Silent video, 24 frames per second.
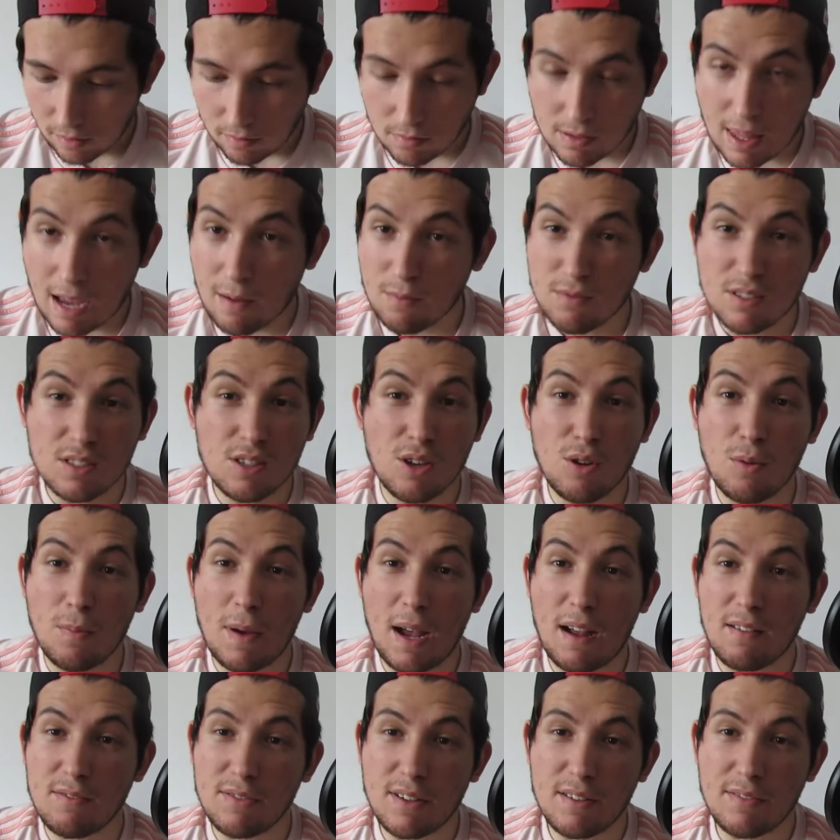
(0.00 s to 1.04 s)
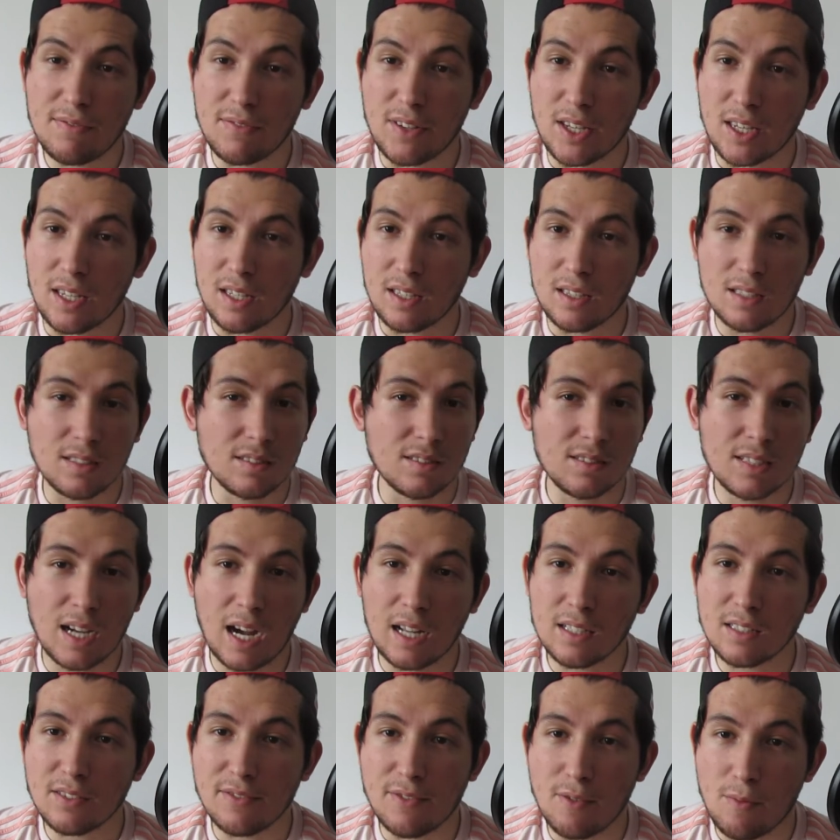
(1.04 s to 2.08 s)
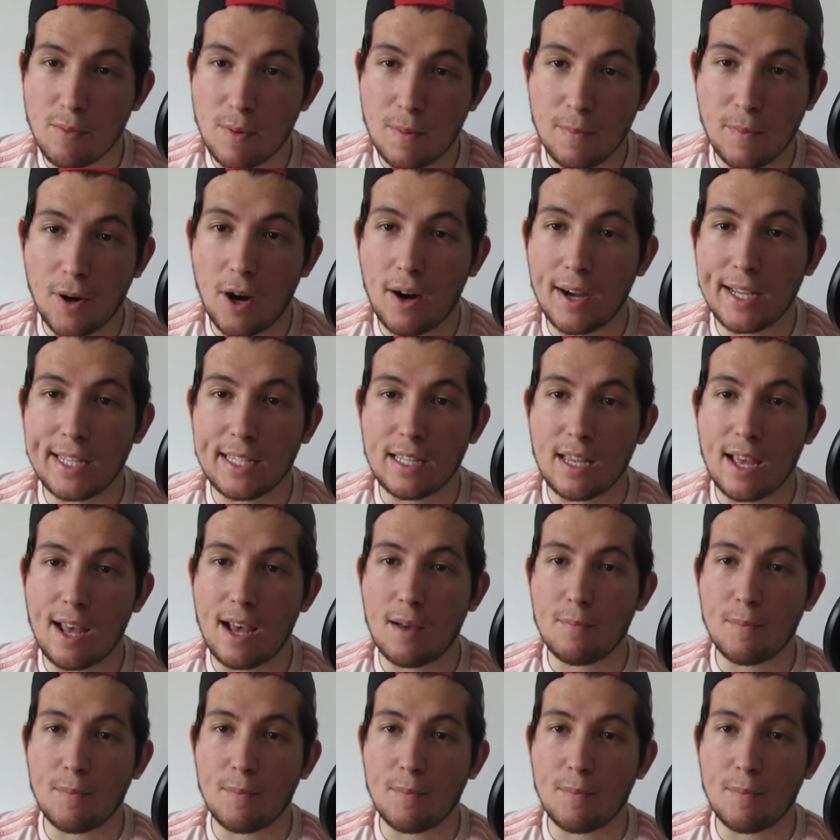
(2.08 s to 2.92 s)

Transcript: That was two pounds fifty. There's tons of them in my uh,